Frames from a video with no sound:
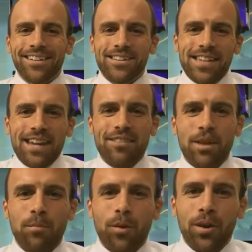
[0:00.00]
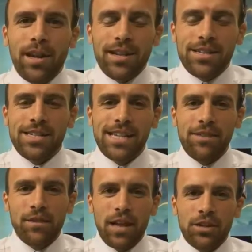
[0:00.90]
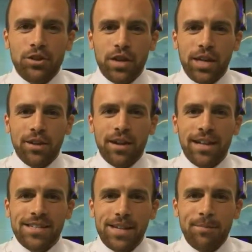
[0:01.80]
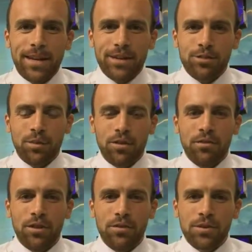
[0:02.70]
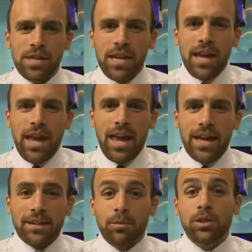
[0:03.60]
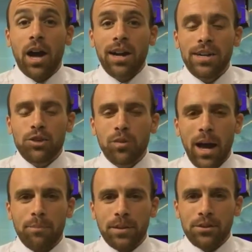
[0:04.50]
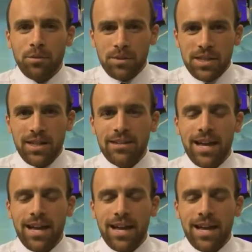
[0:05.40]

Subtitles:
Good Saturday morning. It's Steve Glazier here at CBS 12 News. And we're talking tropics, so I'm sitting